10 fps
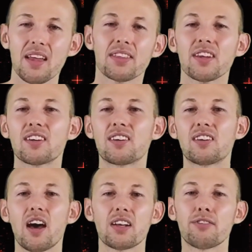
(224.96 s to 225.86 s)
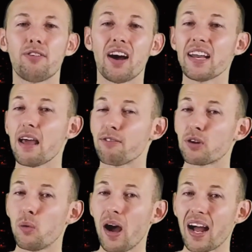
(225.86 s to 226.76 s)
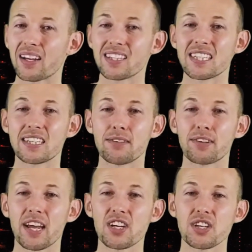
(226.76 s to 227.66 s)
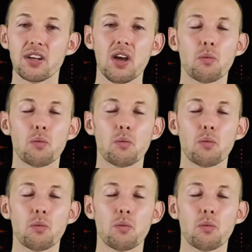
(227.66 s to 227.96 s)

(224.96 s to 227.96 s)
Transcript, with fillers: The Certified Ethical Hacker certification